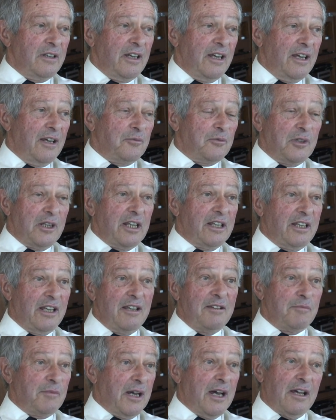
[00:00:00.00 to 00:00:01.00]
And when they
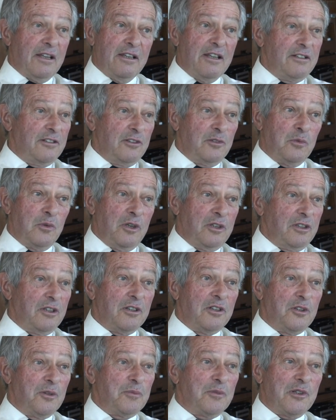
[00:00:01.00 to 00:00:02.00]
came back, they didn't want to
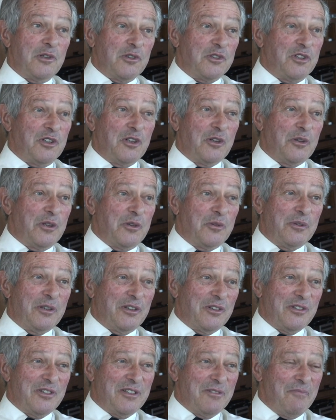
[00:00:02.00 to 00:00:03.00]
go home to their snowy
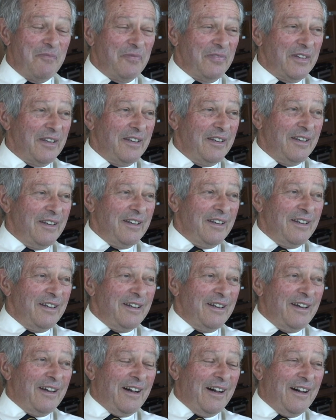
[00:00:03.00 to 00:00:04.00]
winters.
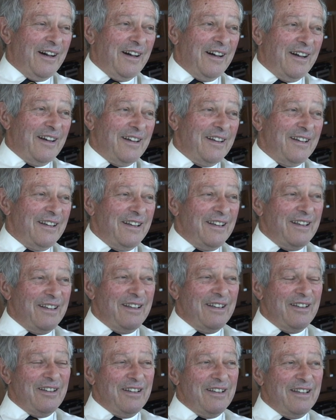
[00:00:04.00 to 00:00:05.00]
Uh,
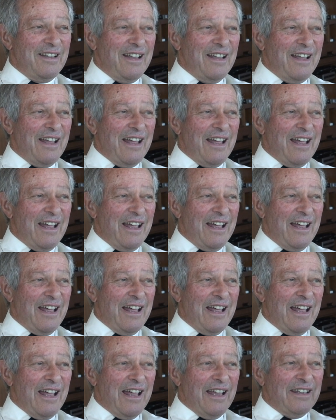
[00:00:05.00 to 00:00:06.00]

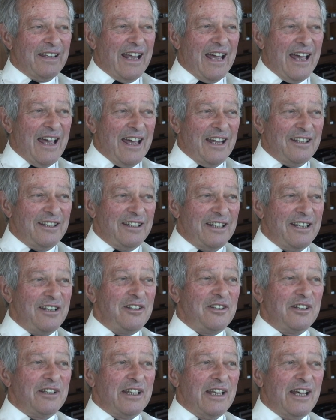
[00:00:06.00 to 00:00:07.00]
and added
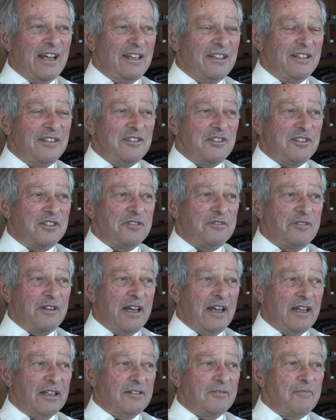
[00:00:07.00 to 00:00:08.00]
into that is the
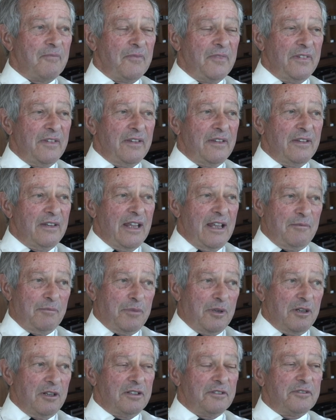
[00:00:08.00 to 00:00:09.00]
fact, and
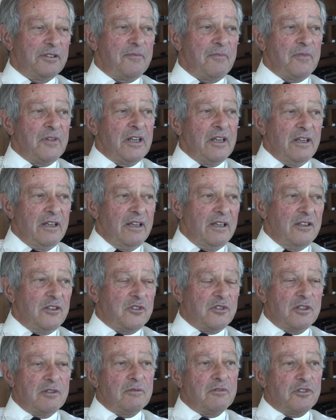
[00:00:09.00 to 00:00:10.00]
part of it,
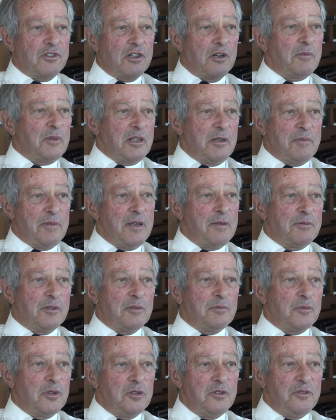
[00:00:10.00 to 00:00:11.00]
is that so many
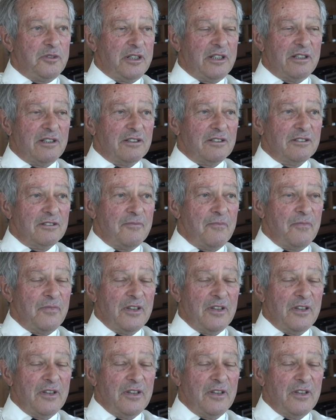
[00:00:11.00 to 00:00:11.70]
people moved here.